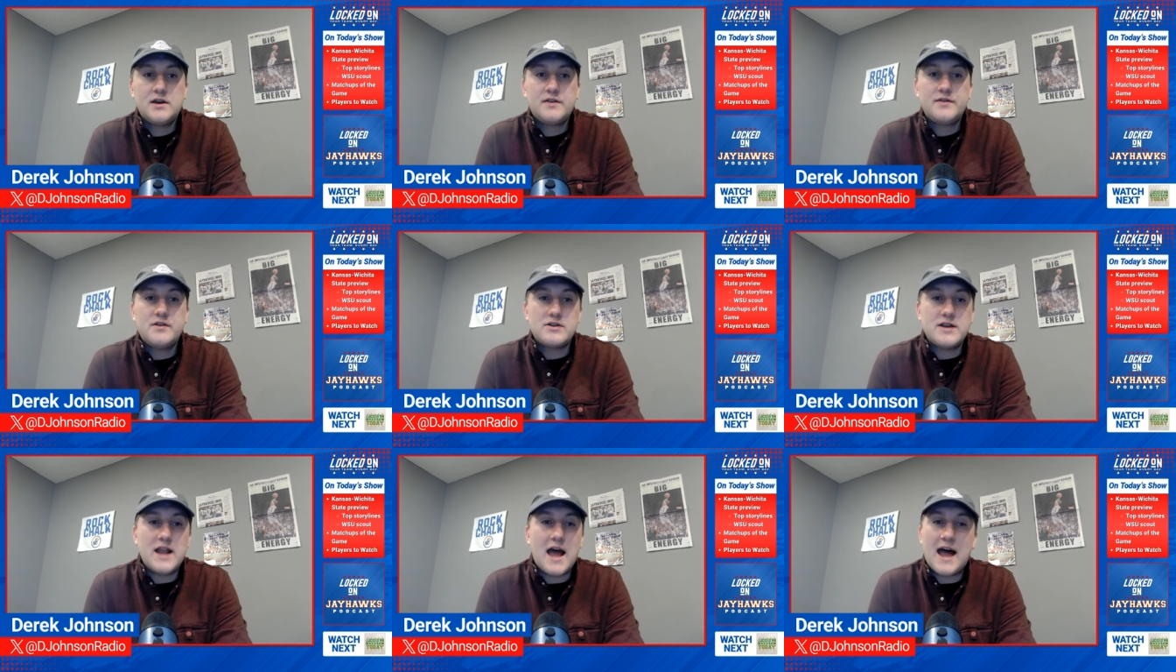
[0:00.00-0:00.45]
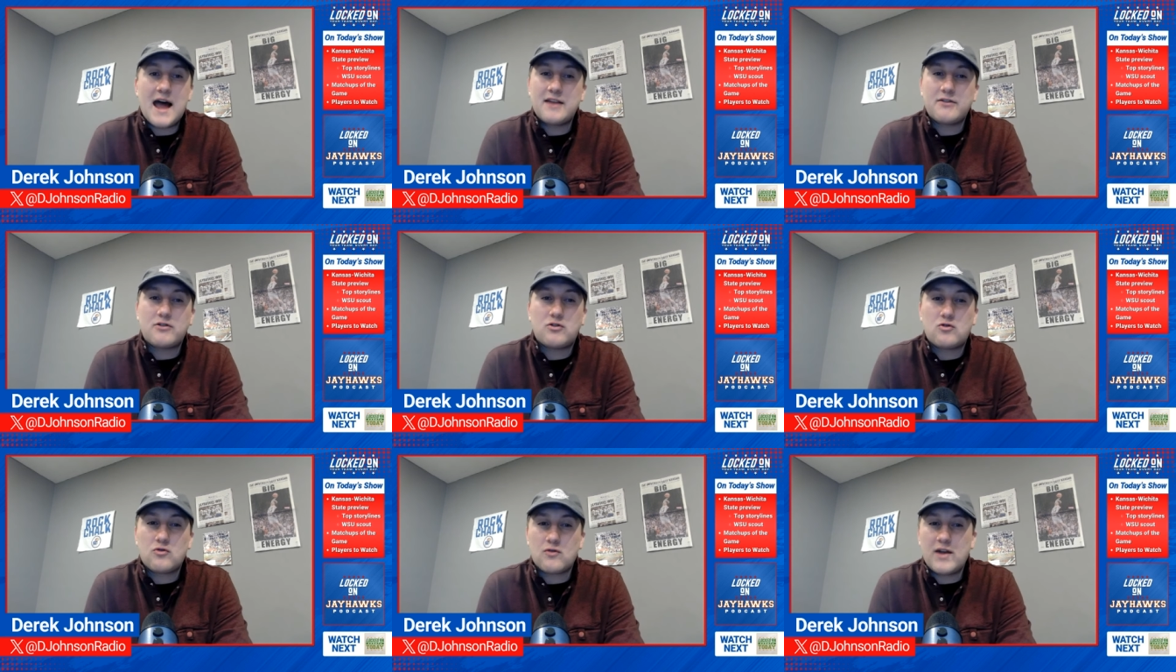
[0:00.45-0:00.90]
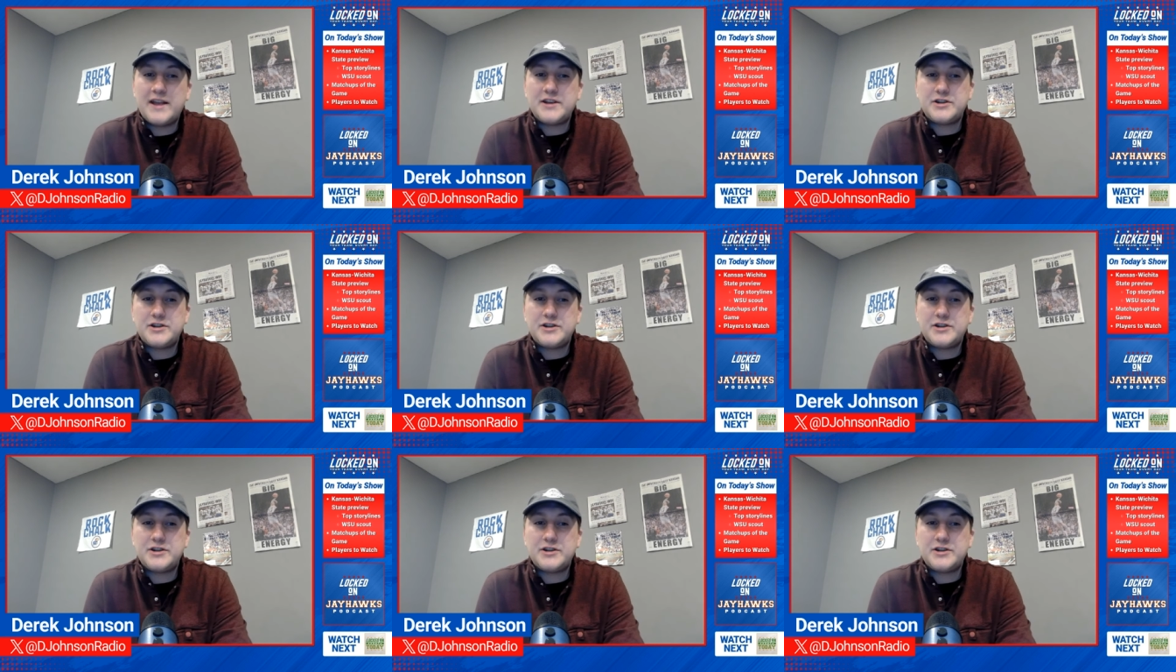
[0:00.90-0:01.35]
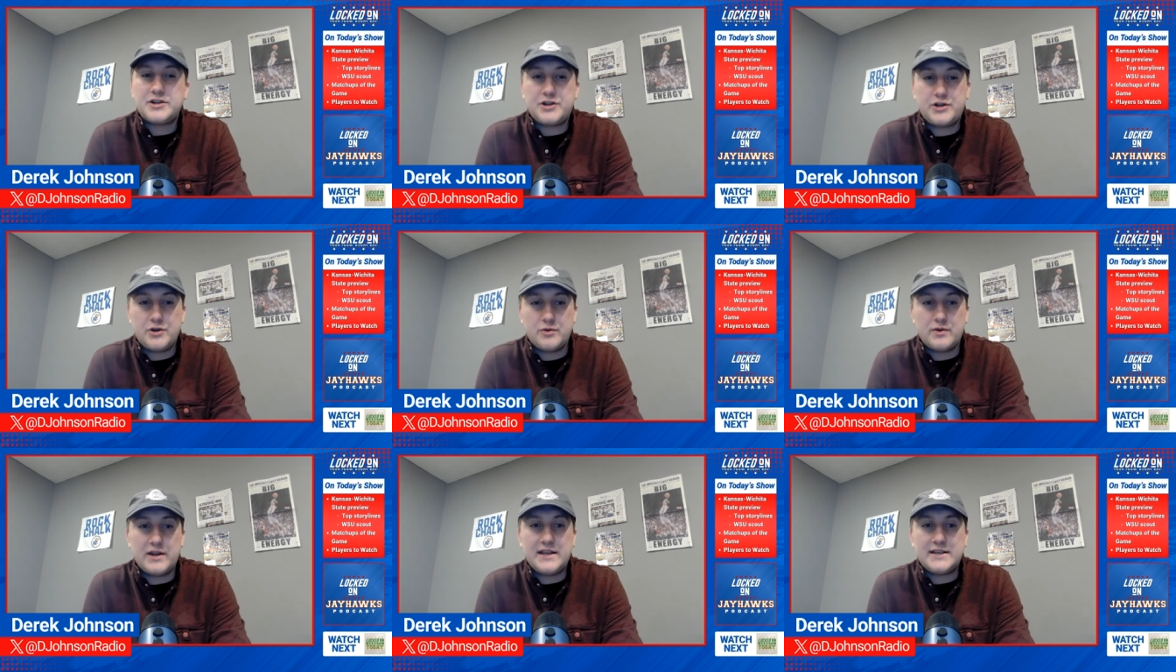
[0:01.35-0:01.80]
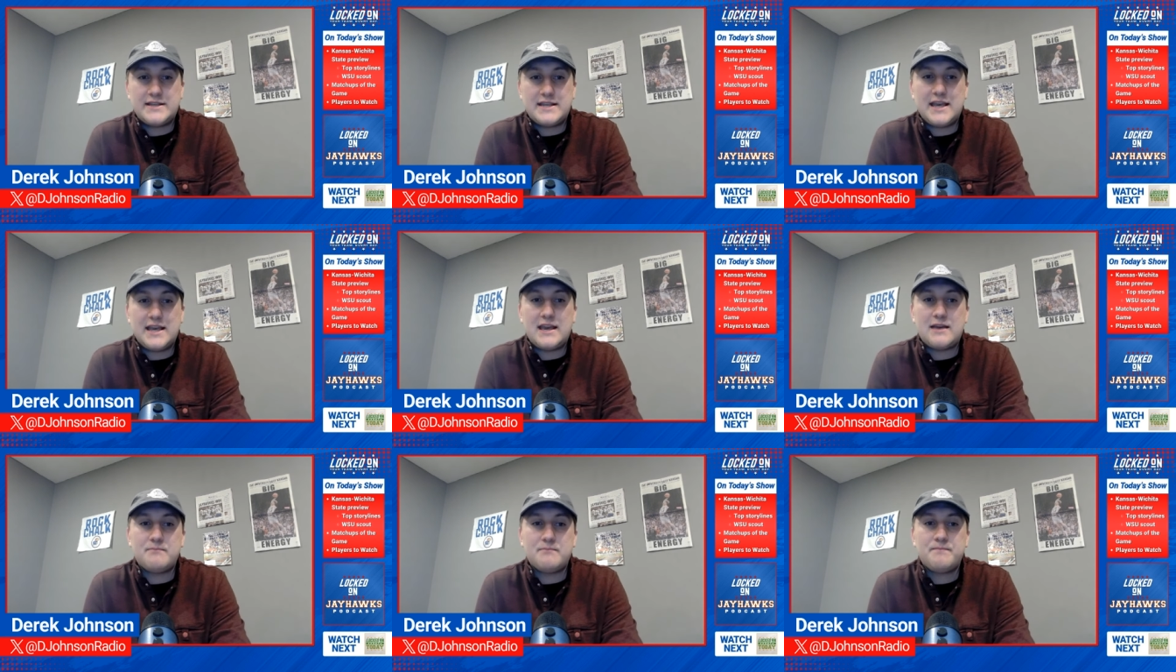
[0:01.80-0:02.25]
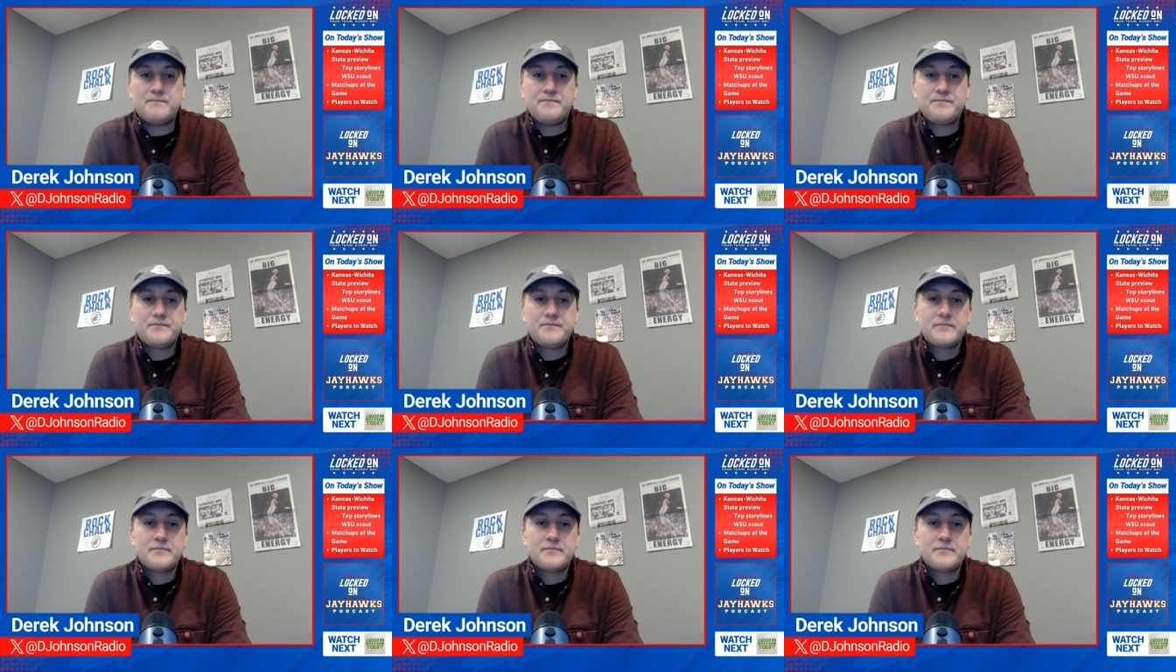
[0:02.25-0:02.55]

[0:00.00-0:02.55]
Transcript: They're not a great shooting team